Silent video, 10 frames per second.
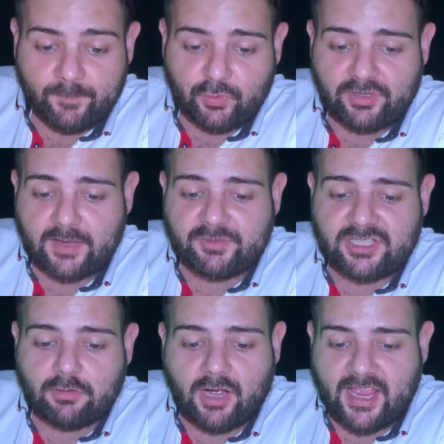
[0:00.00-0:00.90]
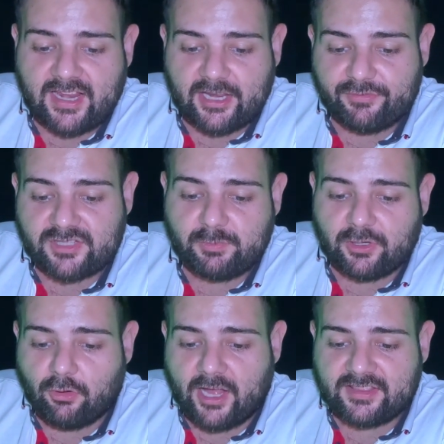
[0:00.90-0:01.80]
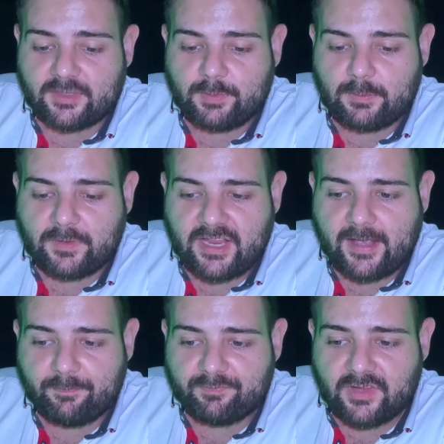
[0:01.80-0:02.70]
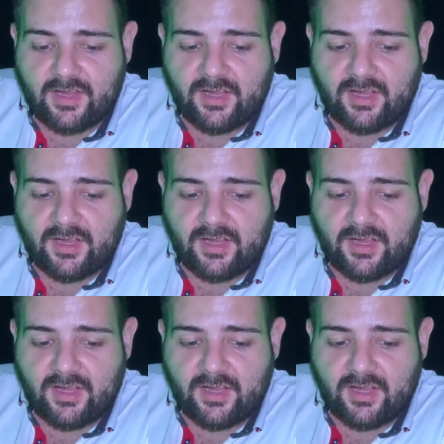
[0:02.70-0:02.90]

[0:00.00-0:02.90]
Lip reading: to keep CYA levels below 100 ppm.